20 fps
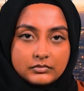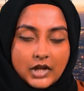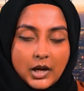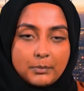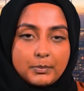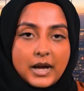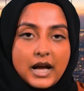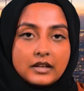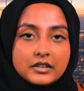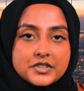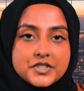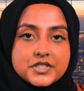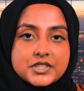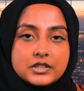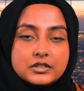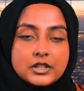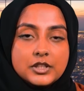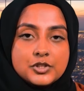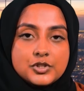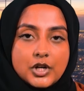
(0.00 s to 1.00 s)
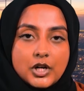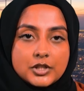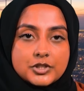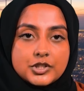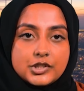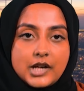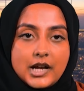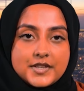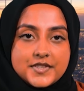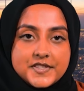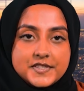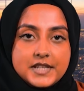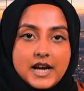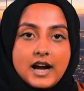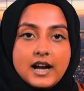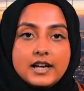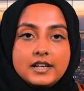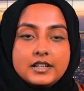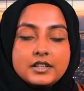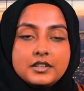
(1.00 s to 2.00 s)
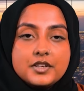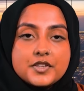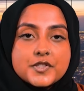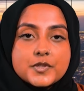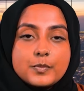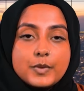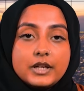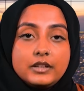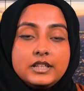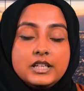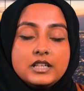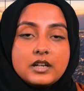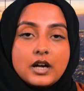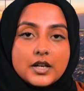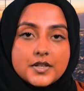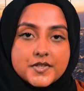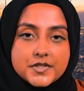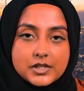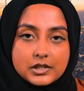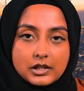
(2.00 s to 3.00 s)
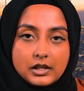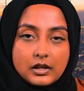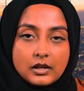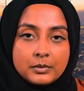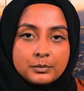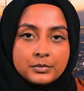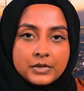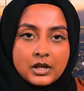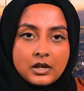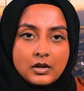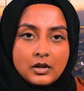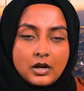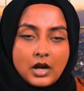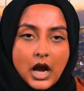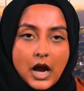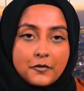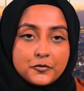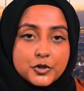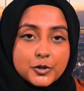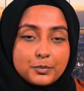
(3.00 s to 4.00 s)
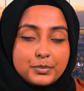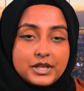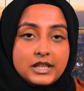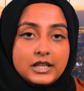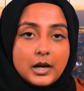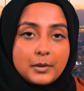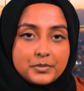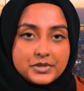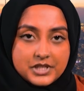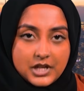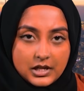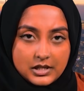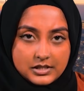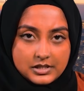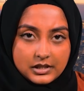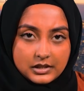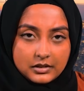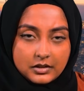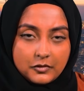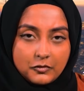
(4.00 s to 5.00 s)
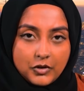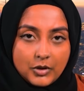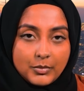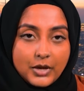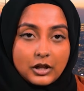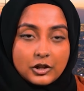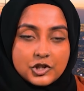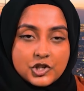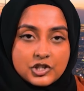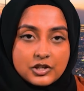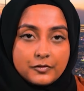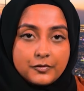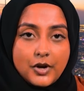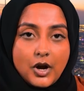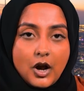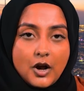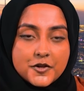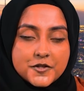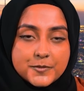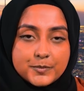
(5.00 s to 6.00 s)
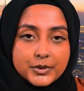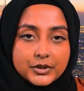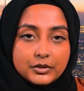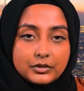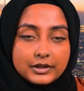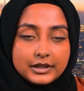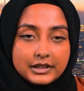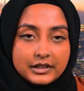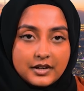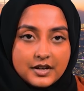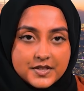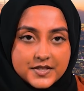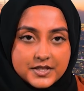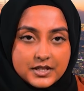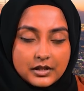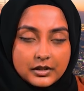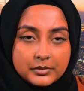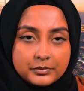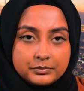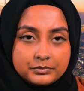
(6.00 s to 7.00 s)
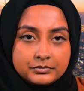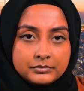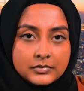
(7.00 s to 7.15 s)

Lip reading: A Palestinian doctor has died in Israeli custody after being abducted from Al-Shifa Hospital in Gaza.